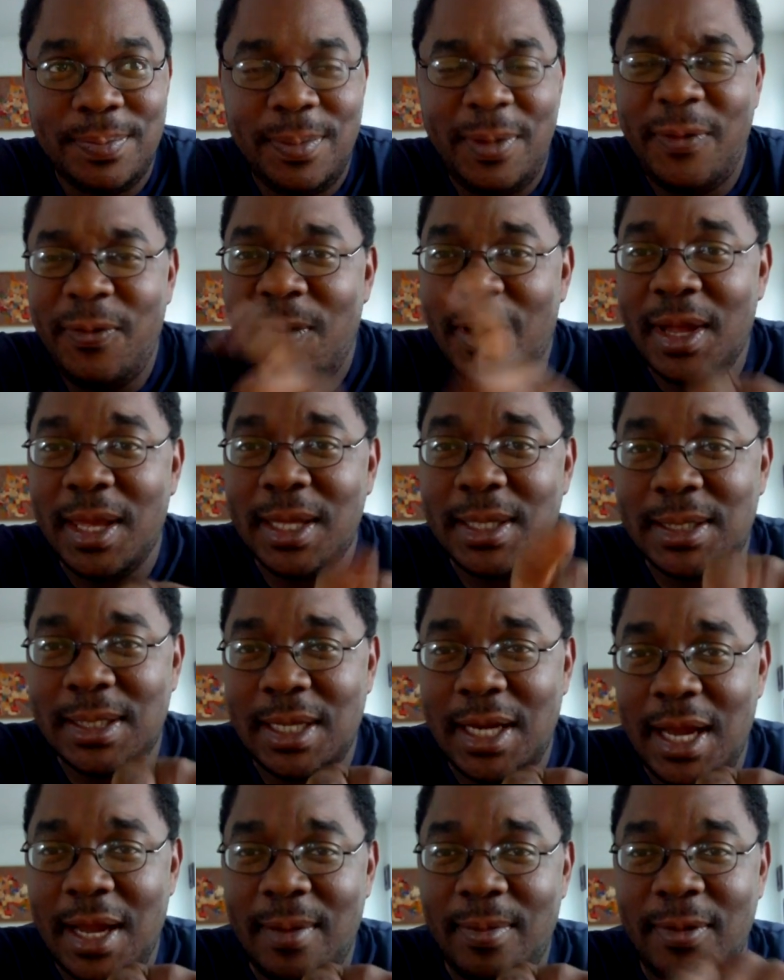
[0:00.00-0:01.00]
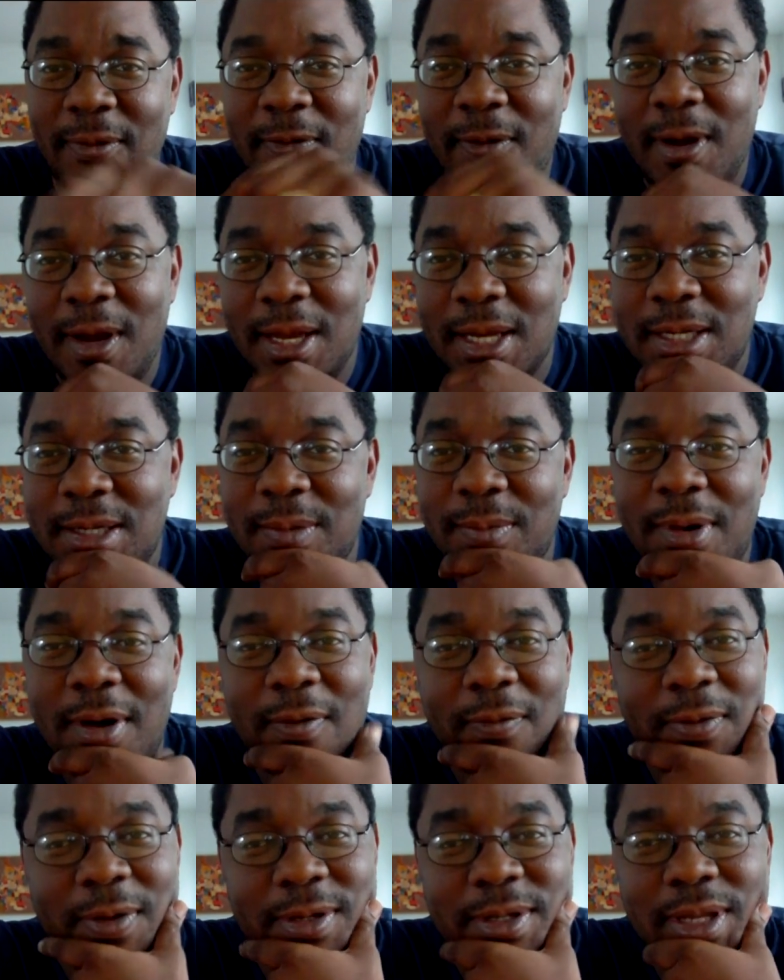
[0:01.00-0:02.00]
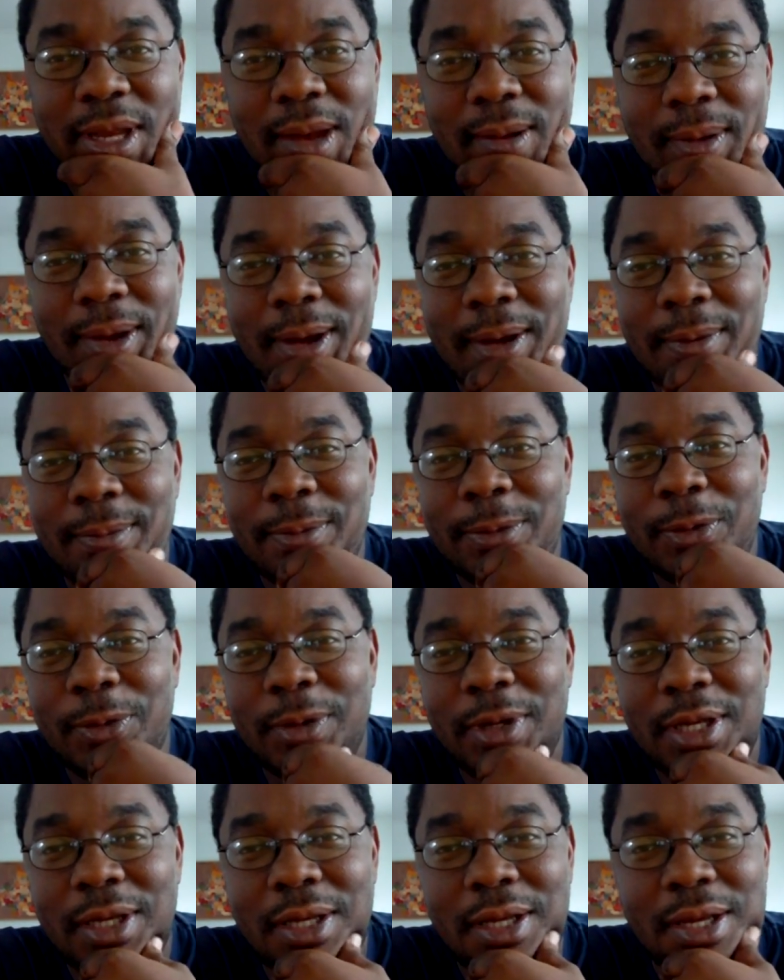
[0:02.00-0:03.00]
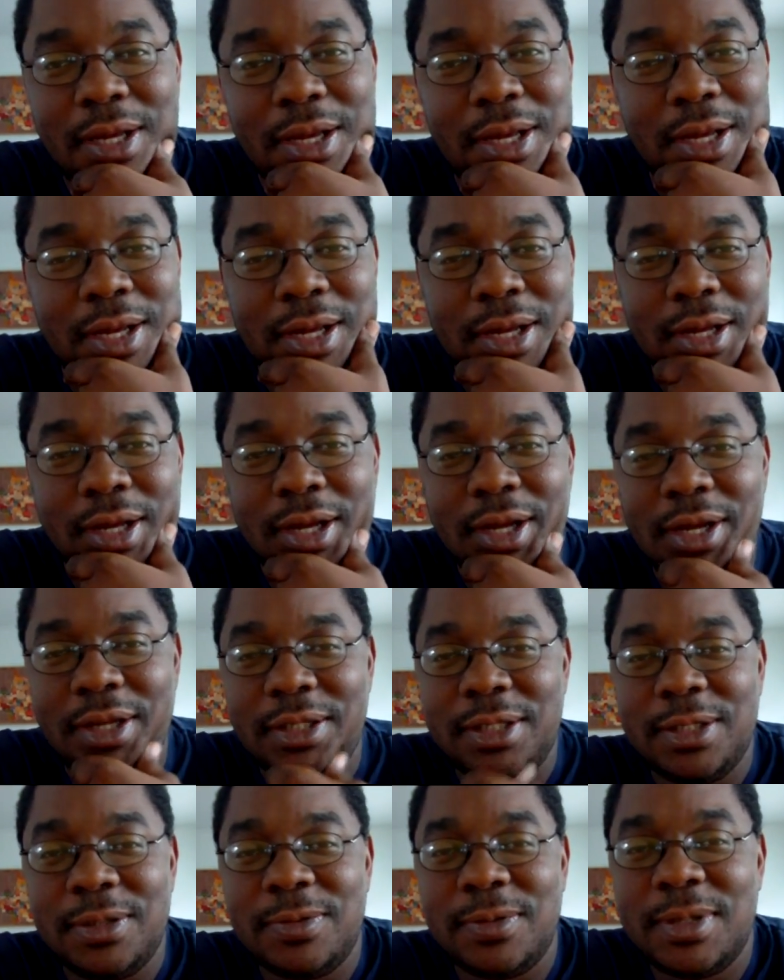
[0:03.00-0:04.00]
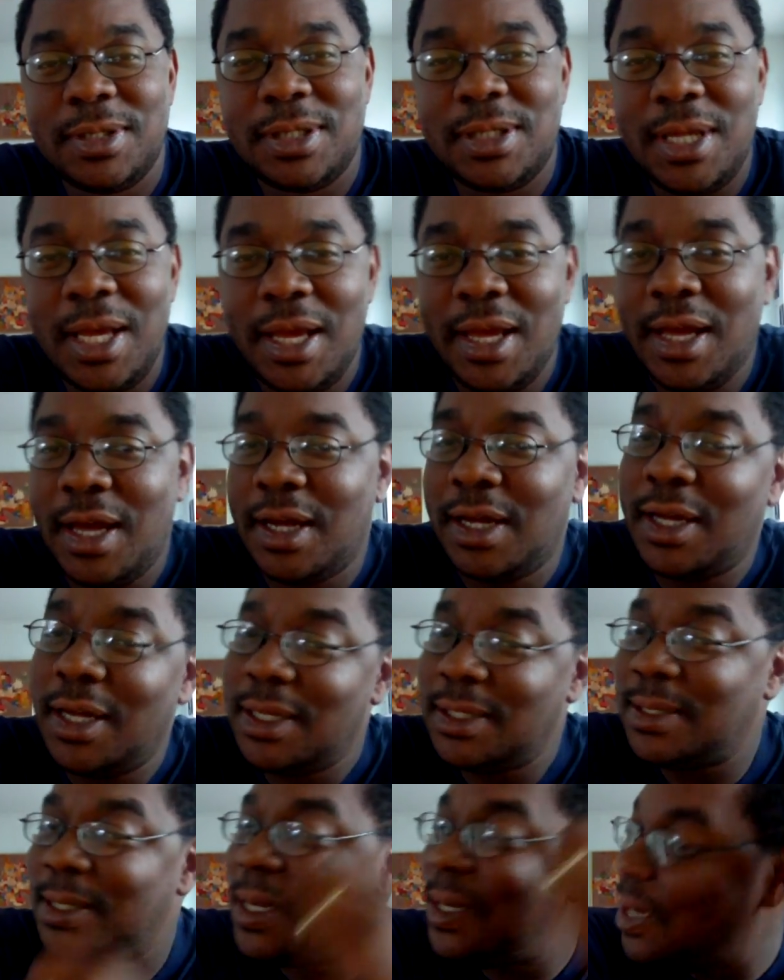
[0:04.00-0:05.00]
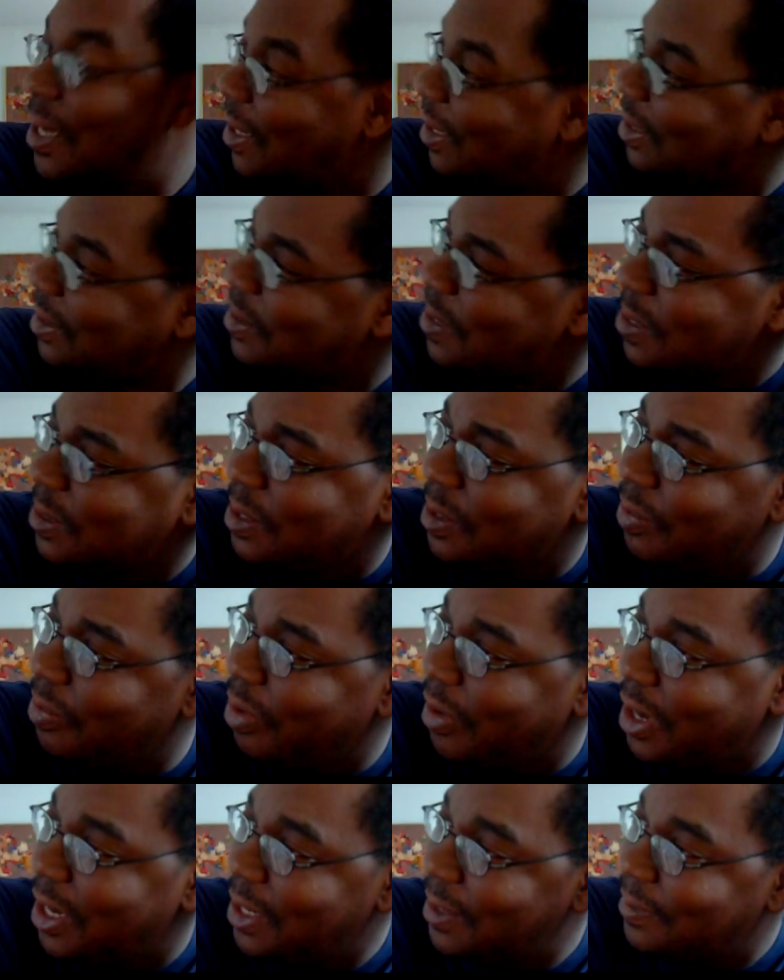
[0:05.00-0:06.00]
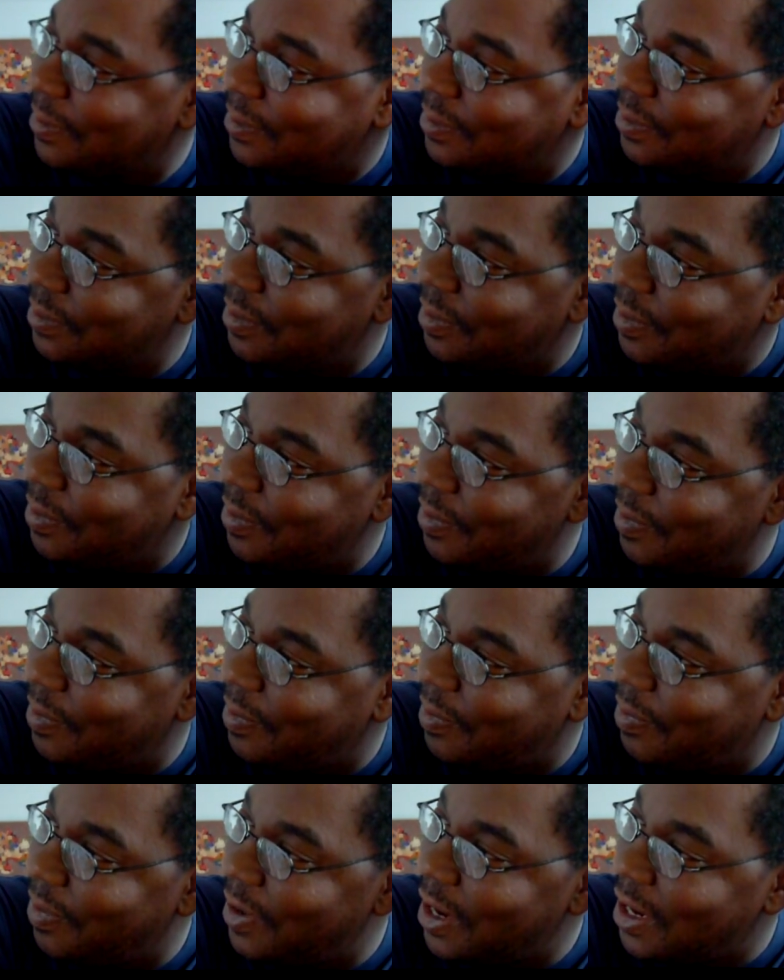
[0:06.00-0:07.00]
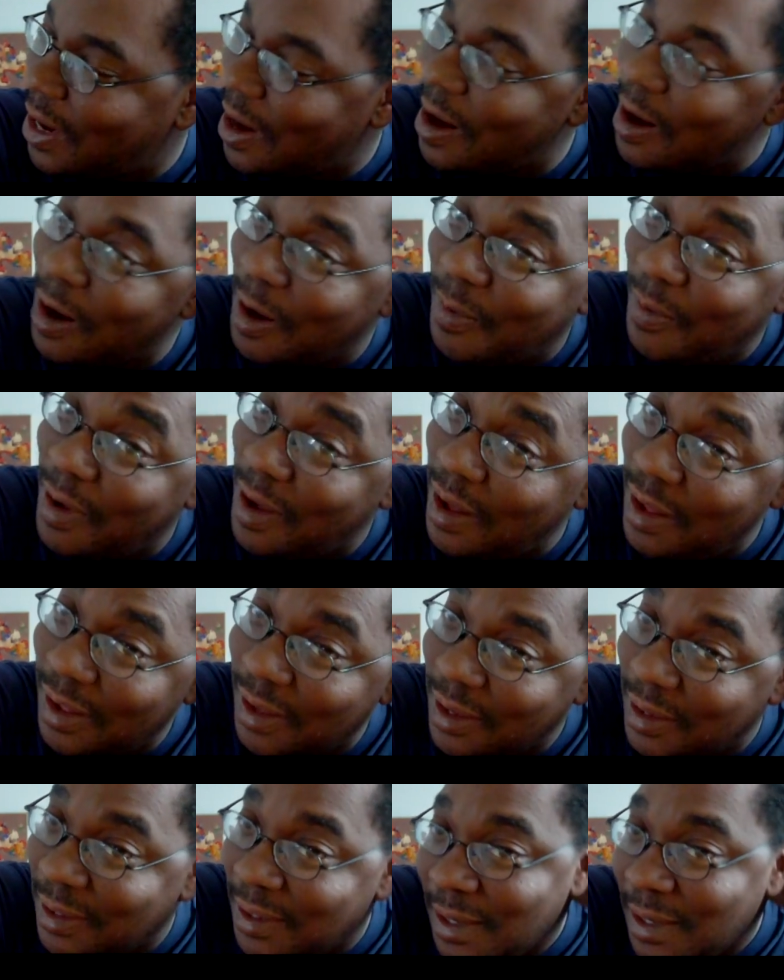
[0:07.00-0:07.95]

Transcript: before I get to that, before I get to Marvel vs. Capcom 3, I just want to say I sat down. I talked to Brett Harbach,